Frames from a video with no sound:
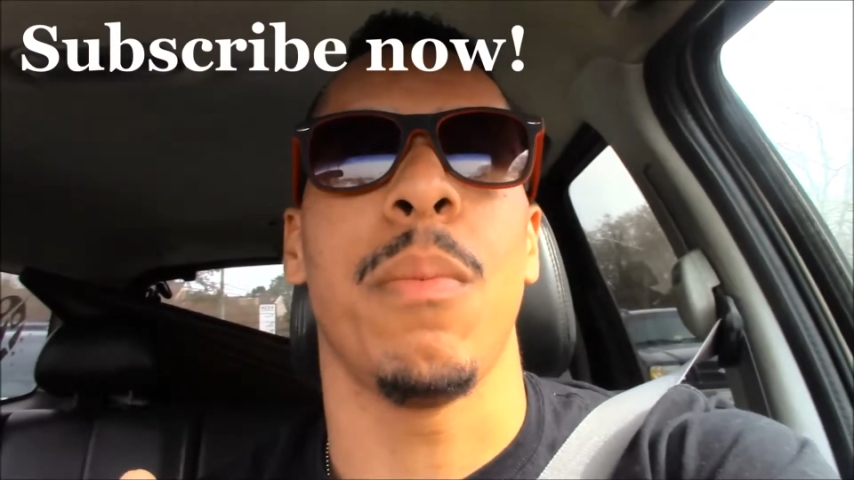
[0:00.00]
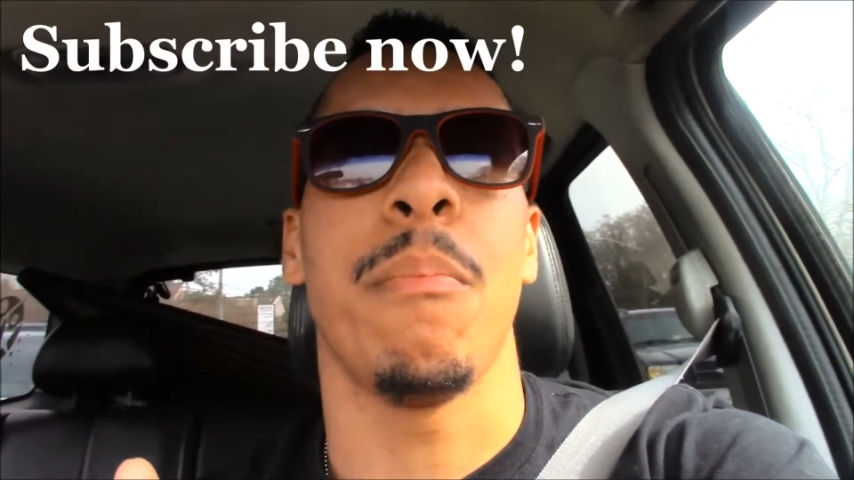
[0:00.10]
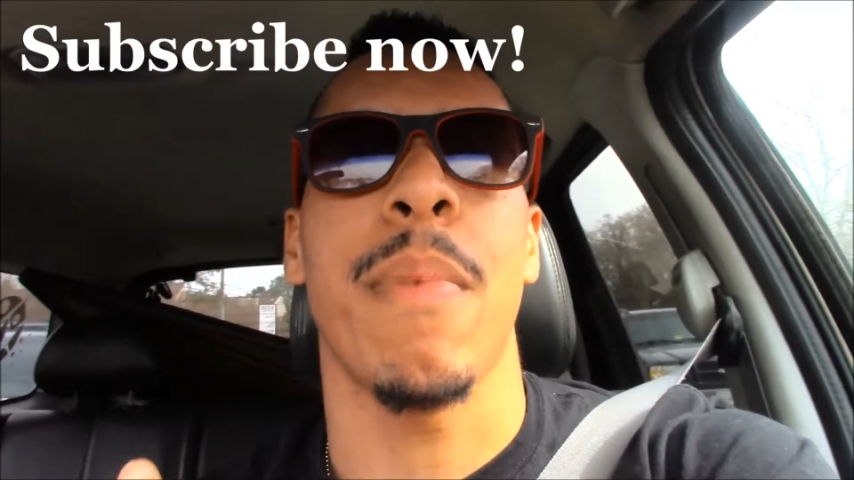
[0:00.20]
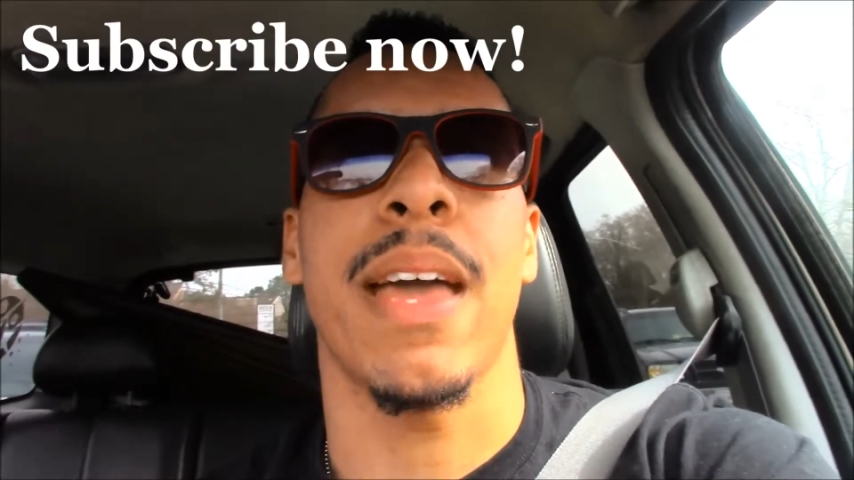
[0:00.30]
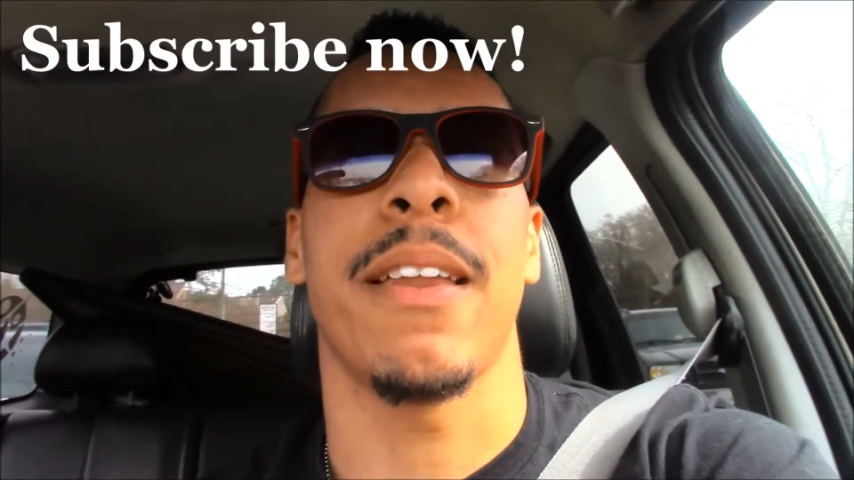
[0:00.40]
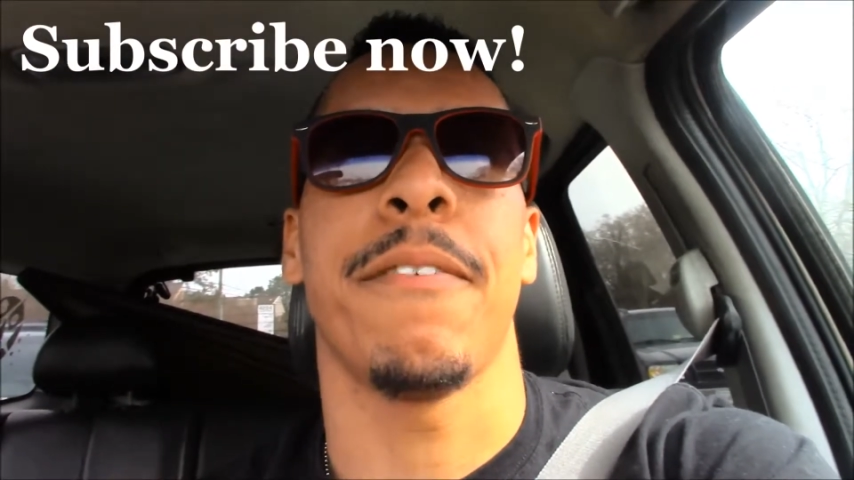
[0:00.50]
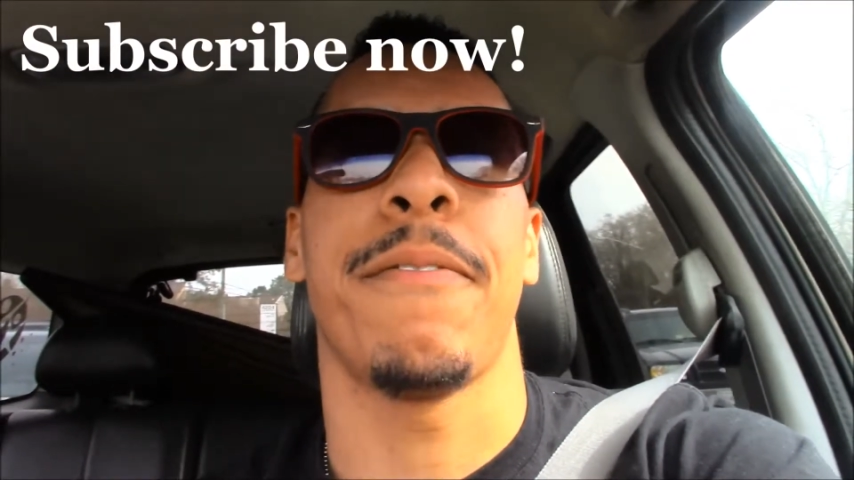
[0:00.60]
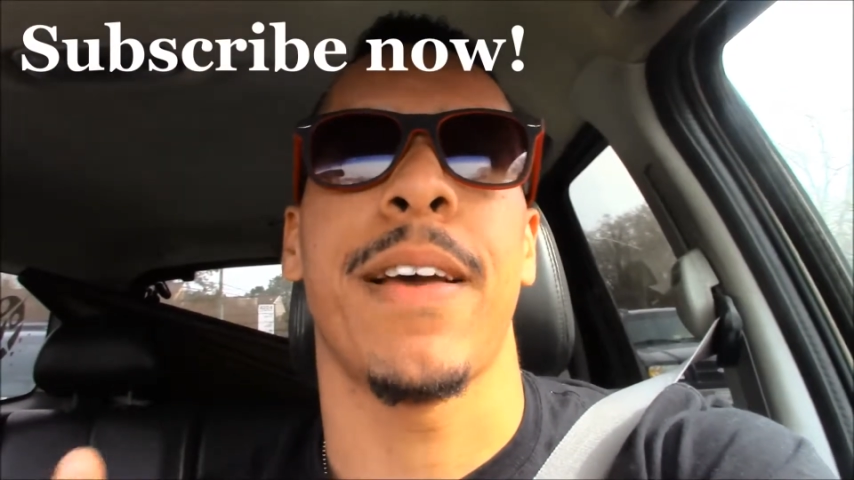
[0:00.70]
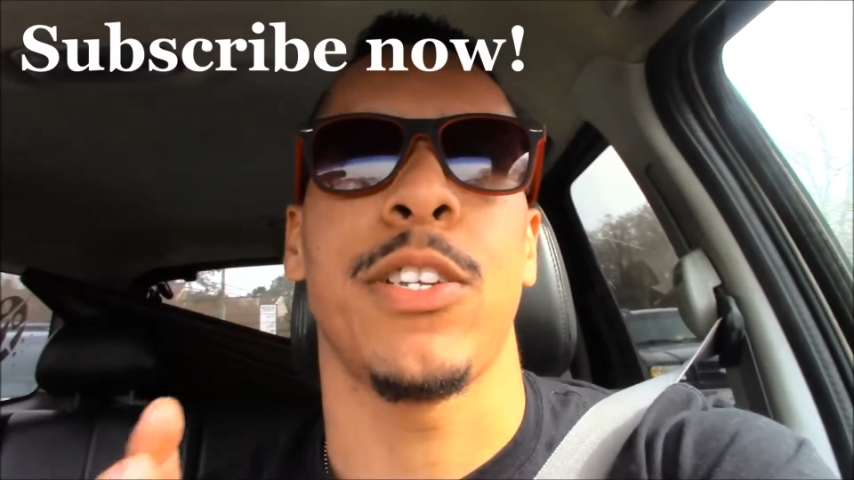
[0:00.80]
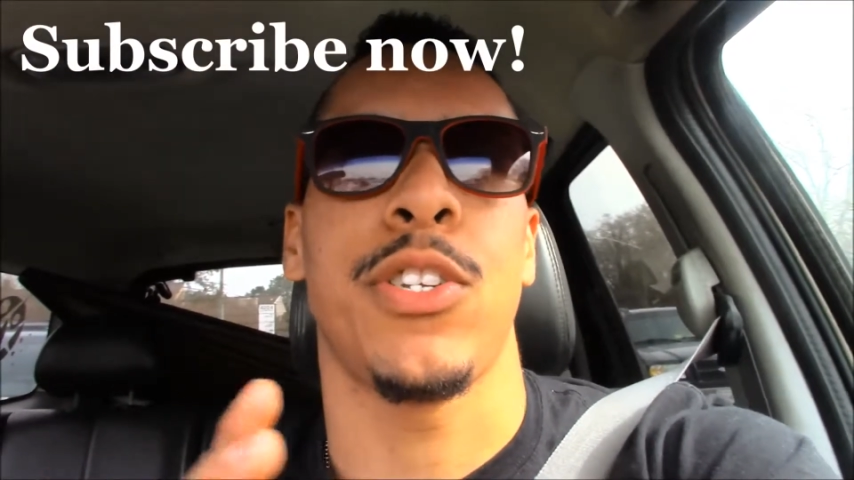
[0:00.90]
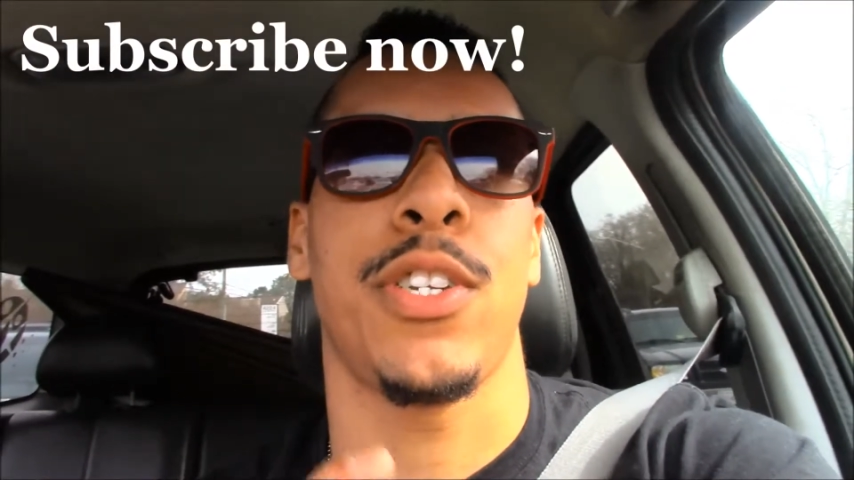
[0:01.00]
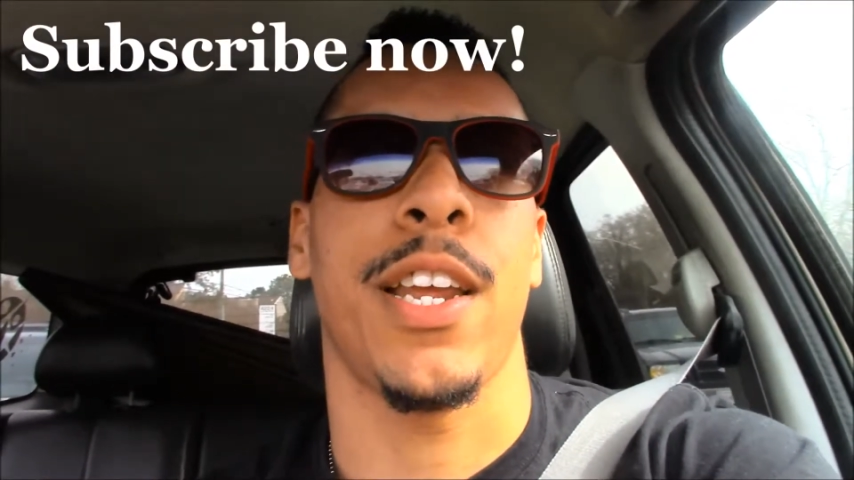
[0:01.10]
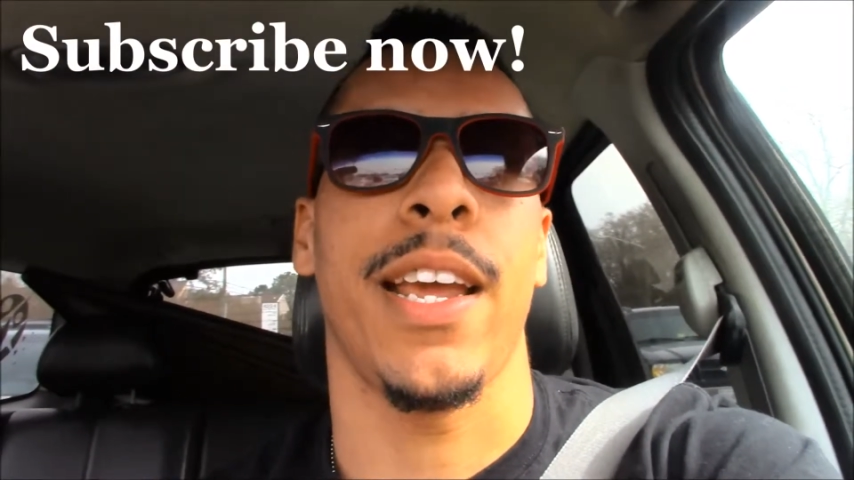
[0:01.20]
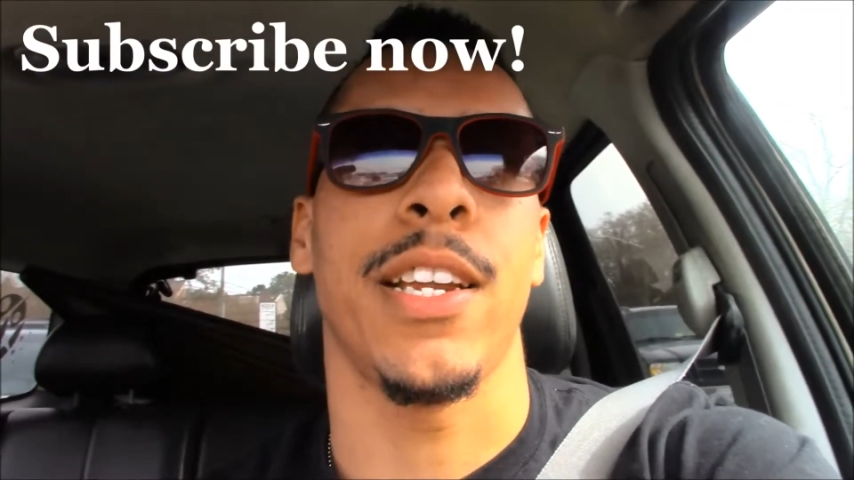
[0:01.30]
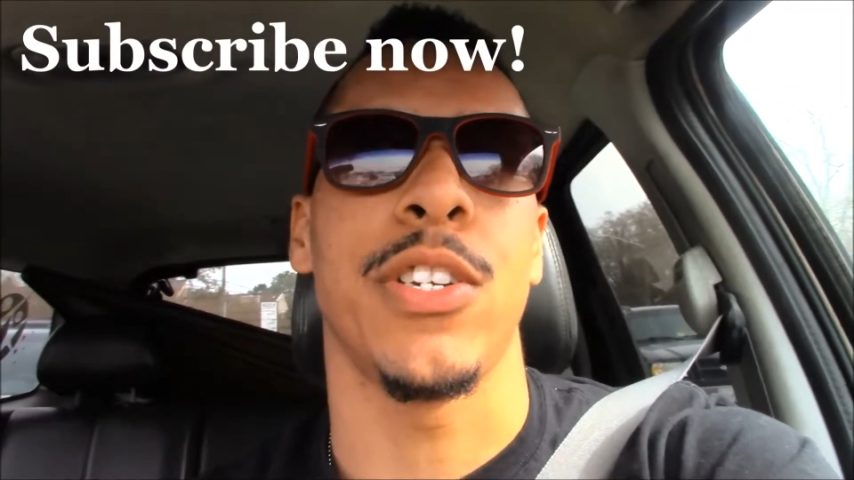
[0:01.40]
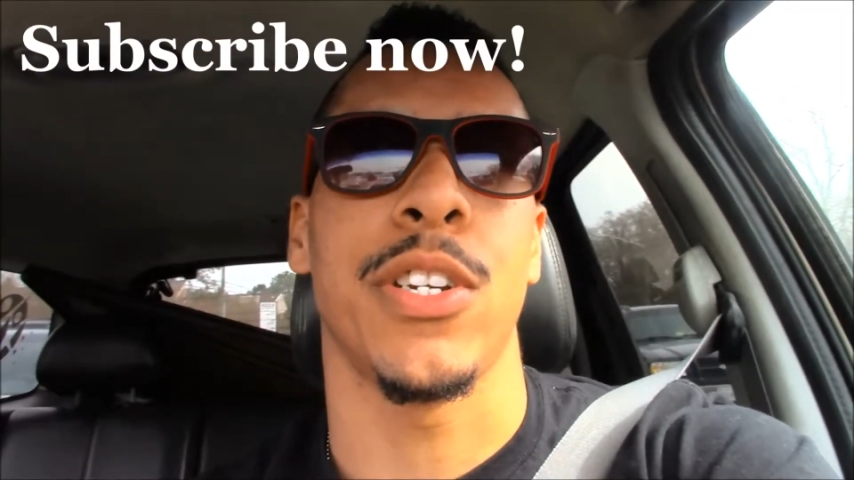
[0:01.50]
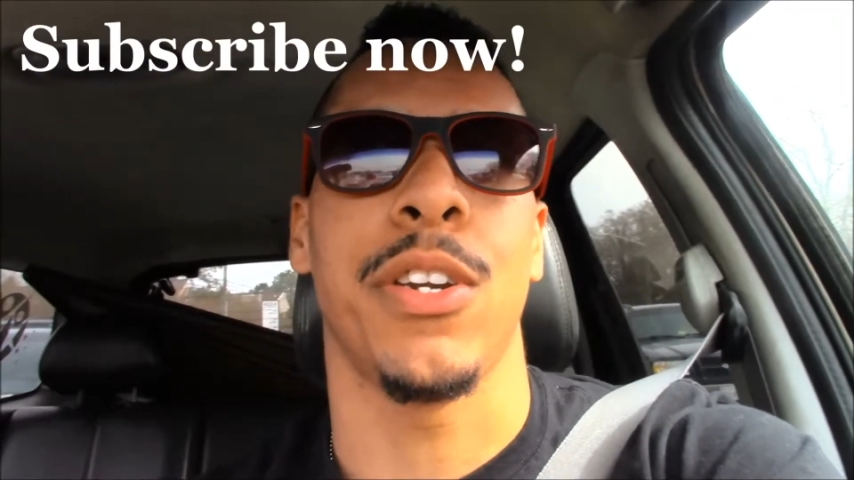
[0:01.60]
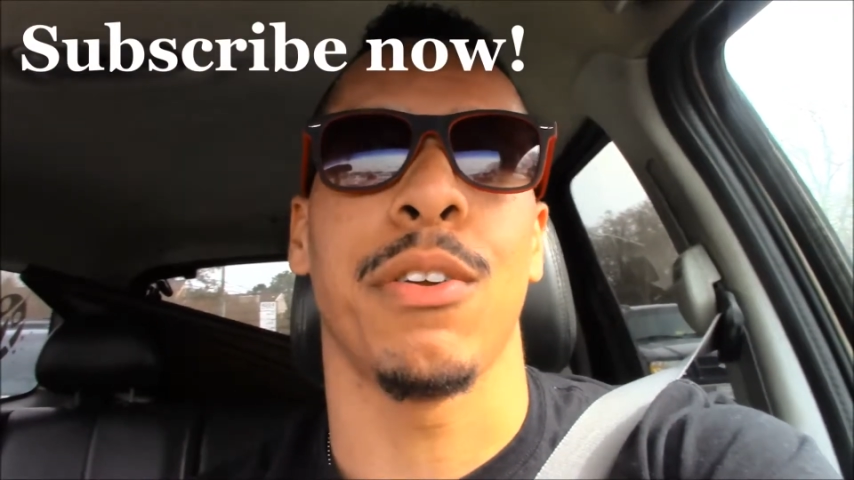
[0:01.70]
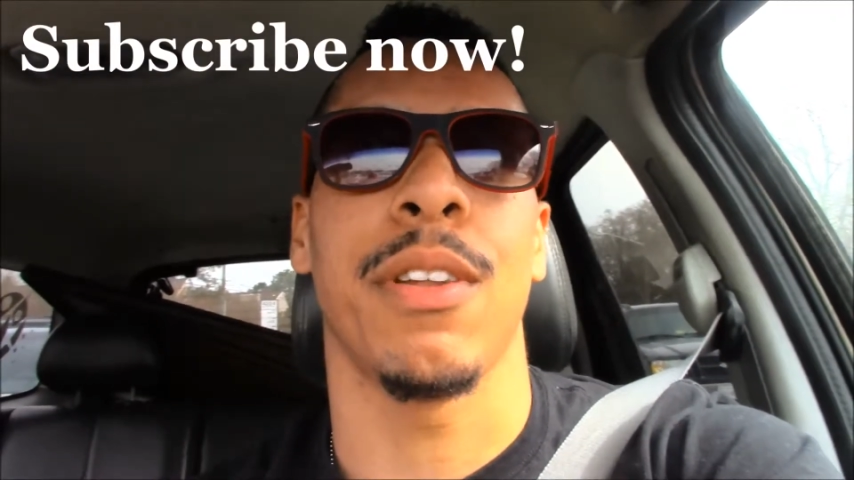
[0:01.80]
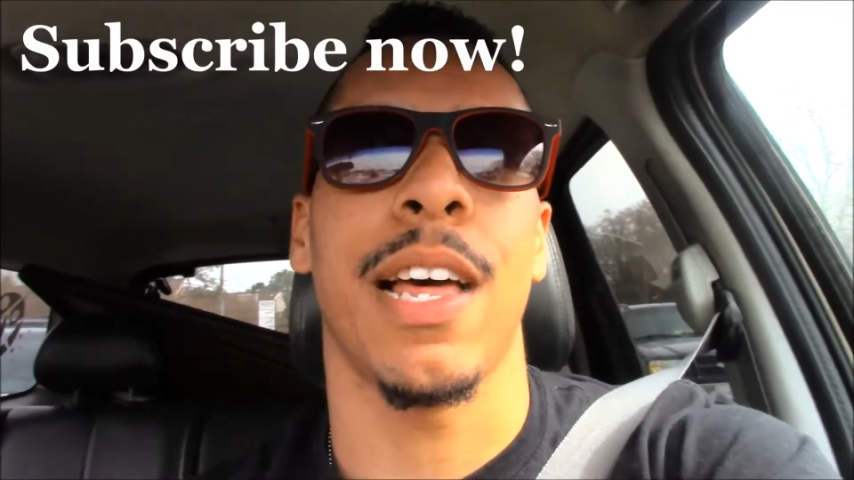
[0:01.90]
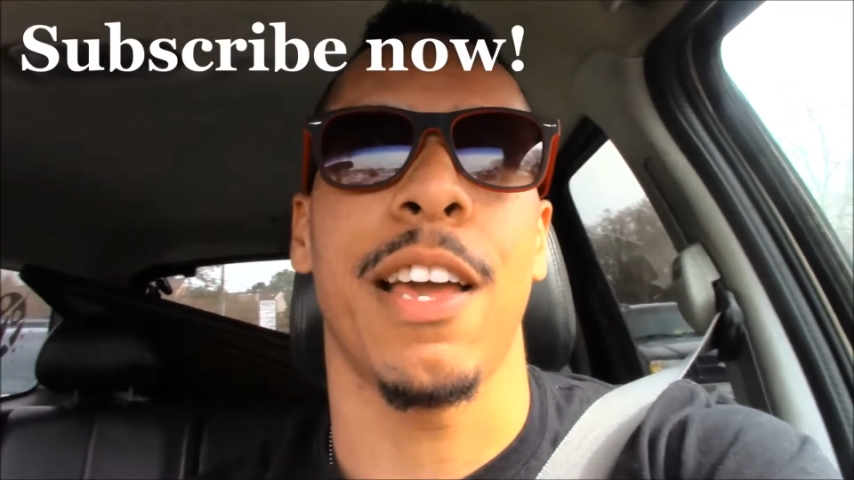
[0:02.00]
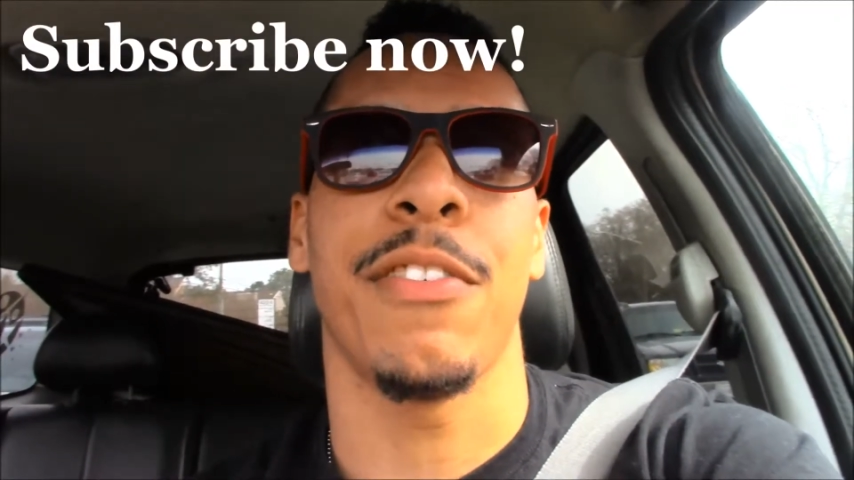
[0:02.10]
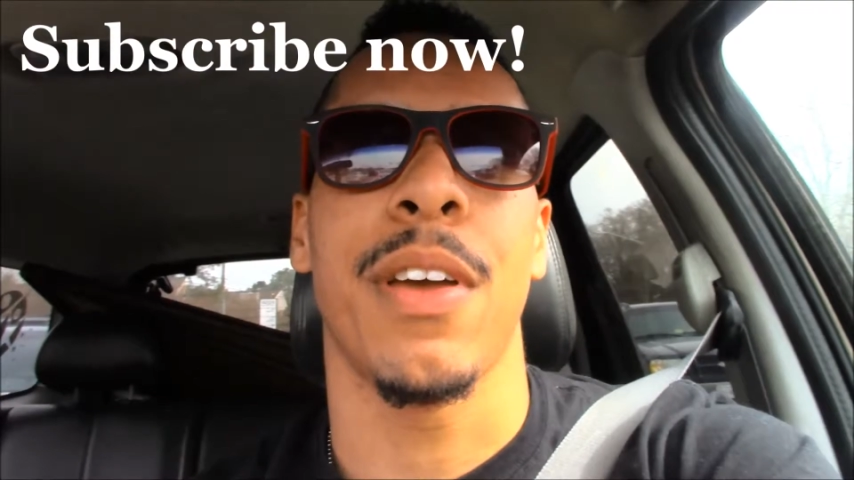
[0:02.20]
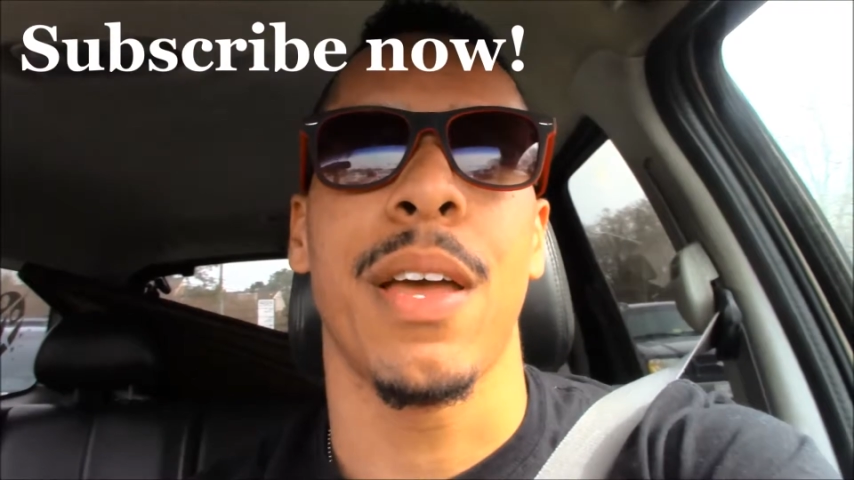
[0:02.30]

manifest change in your life,